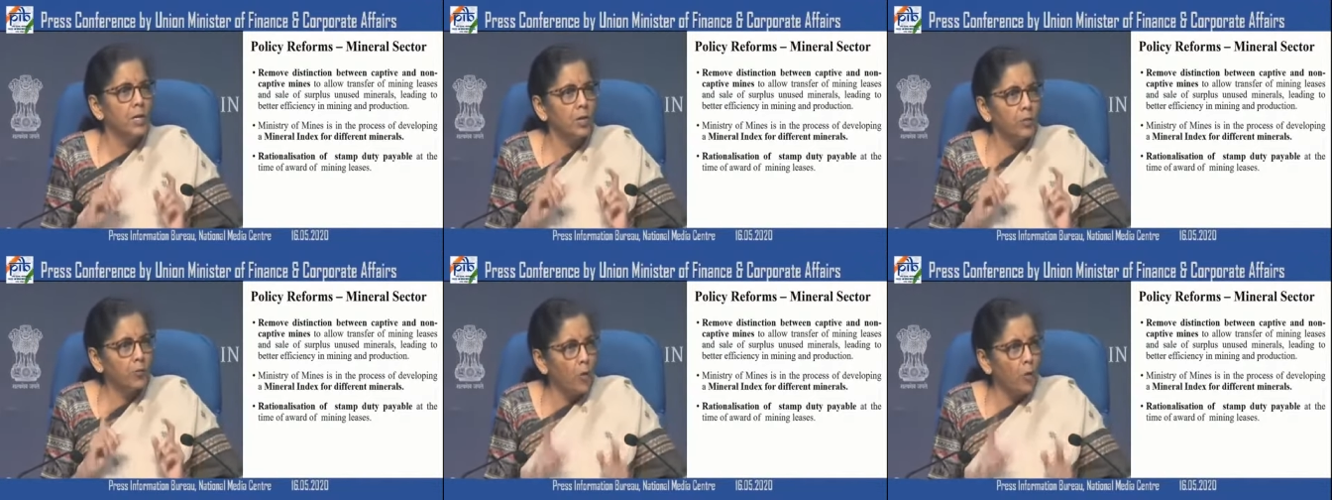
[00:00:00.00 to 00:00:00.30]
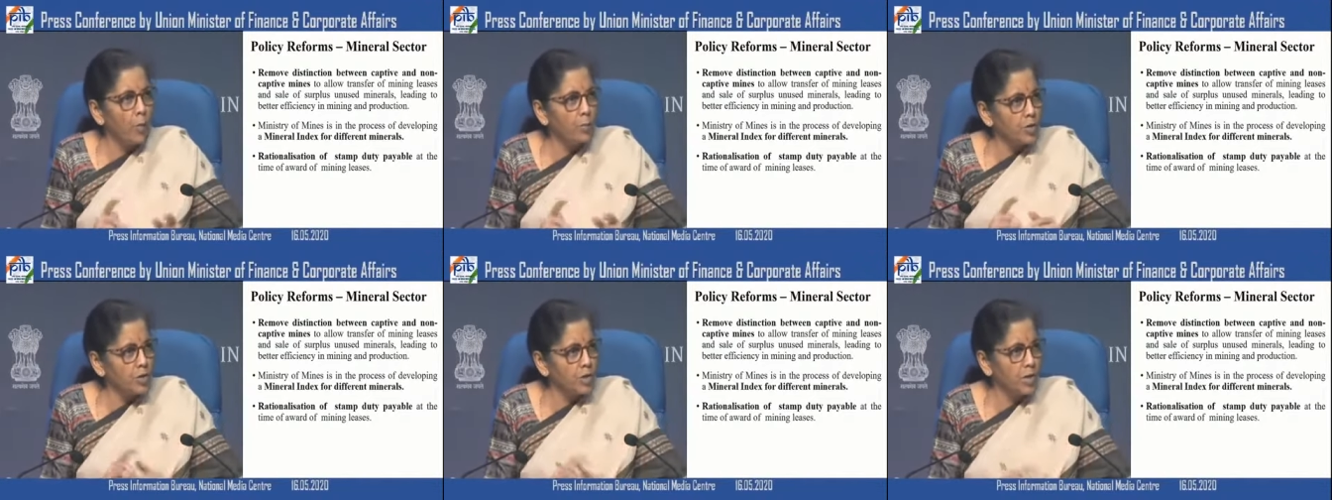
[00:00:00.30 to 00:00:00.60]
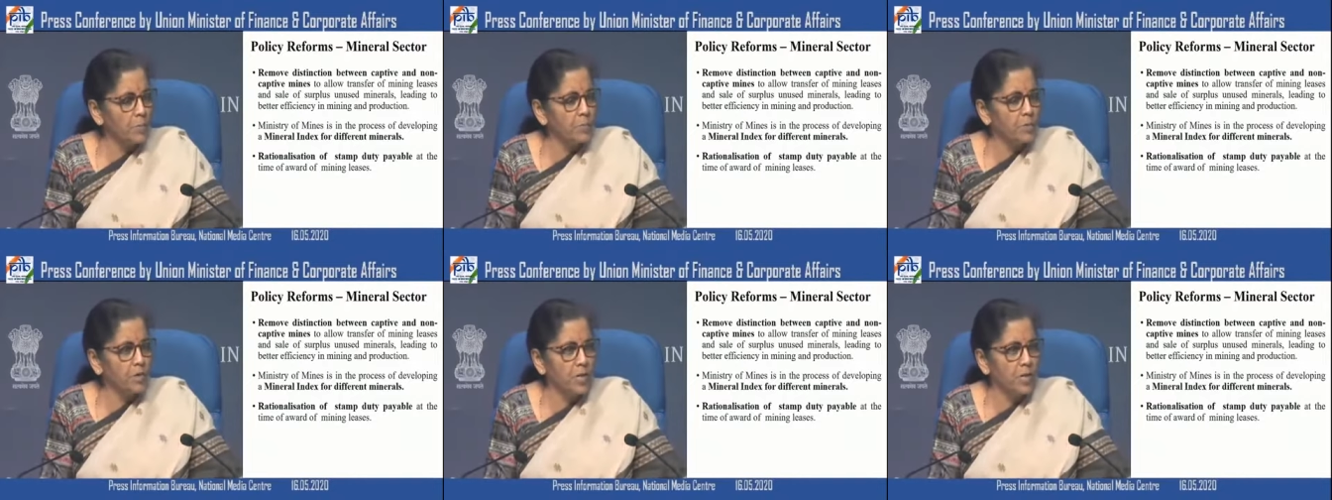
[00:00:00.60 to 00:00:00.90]
reform
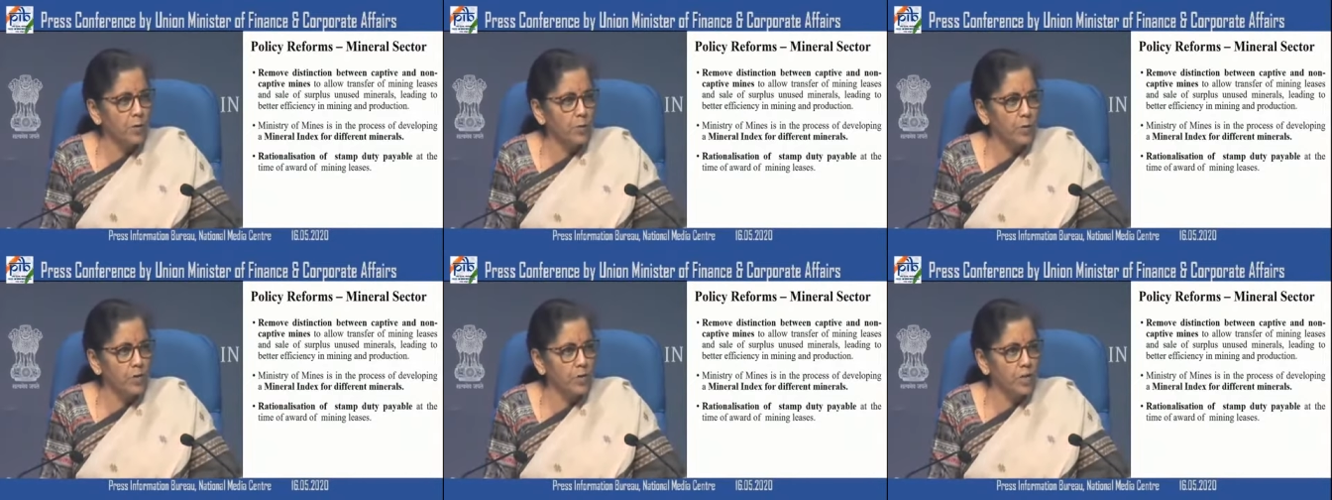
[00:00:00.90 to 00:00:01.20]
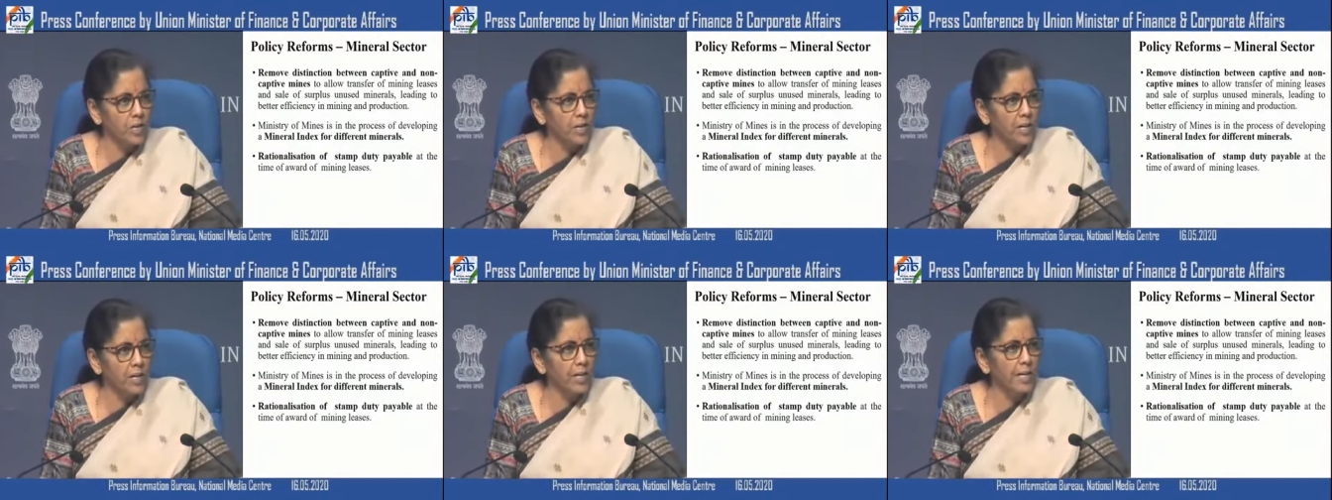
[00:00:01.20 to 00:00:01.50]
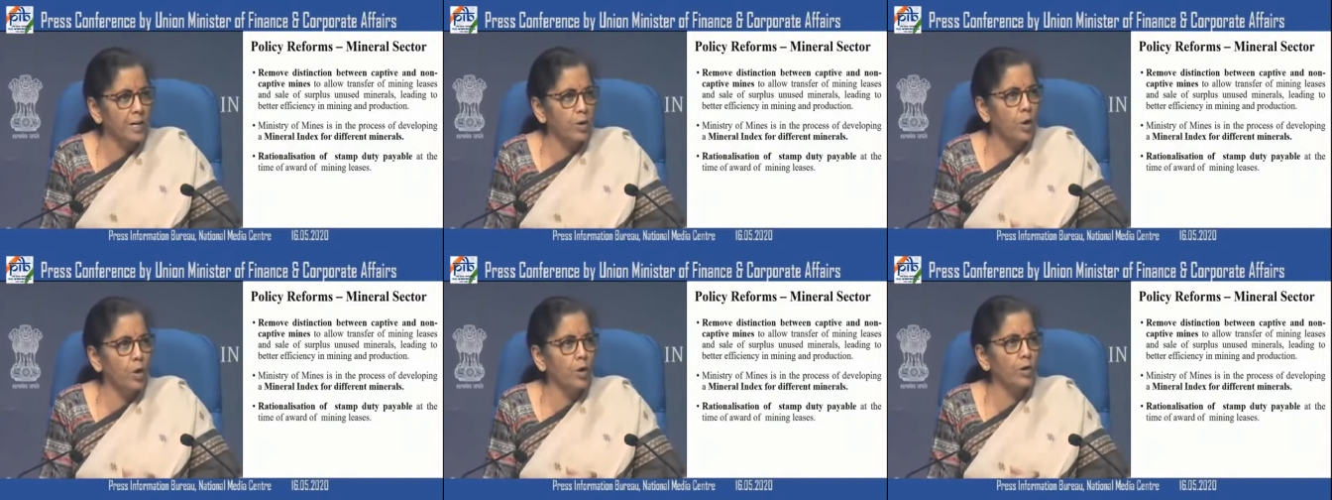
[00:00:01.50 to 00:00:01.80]
steps that we're
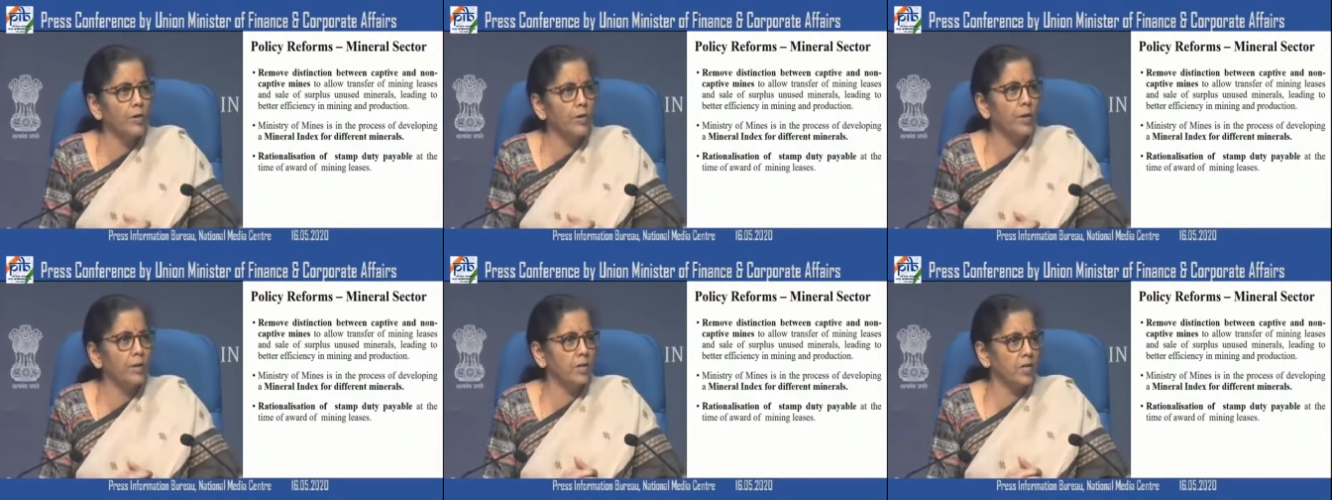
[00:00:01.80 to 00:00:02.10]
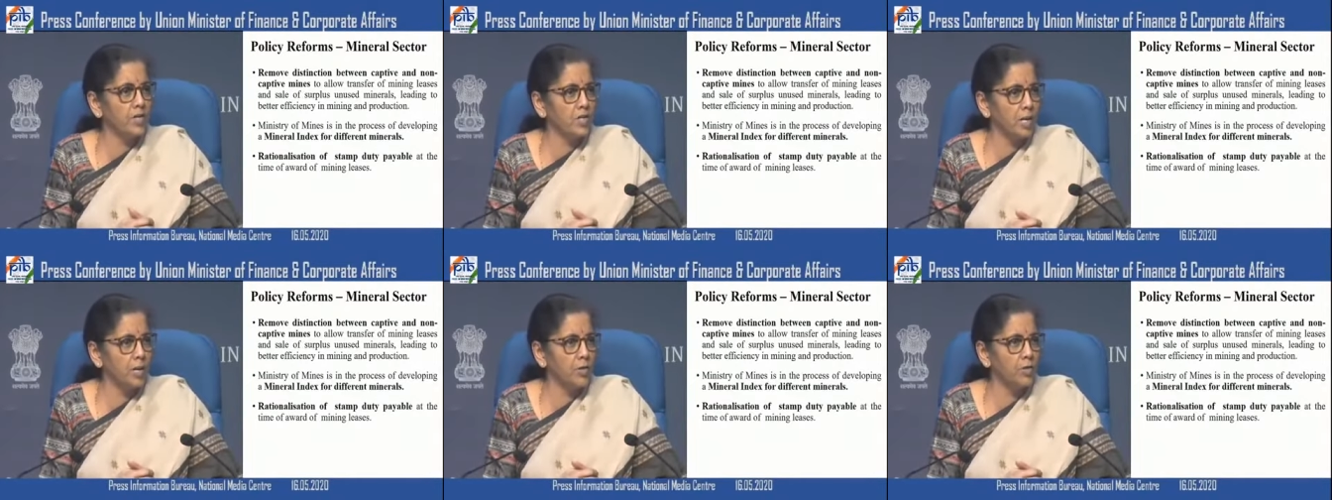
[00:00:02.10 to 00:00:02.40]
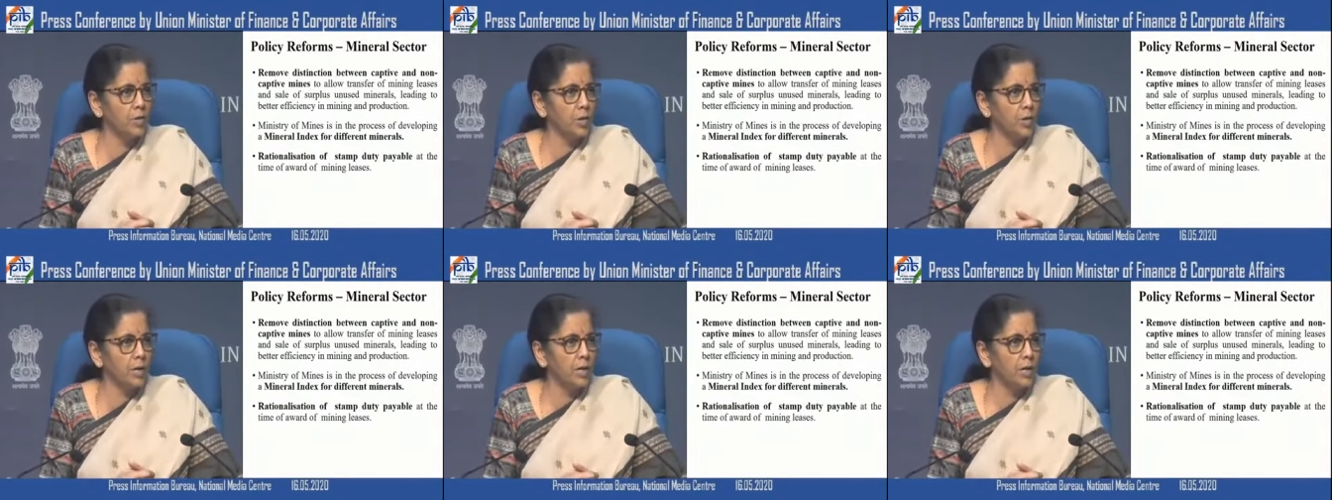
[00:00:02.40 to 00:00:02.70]
taking in order that this
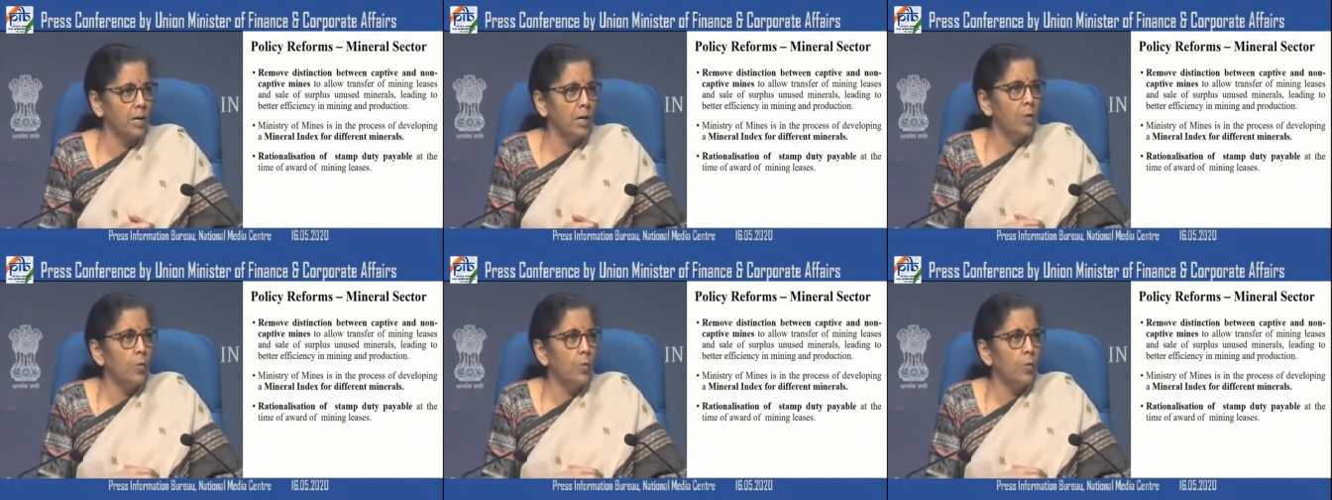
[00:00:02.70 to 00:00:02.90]
country,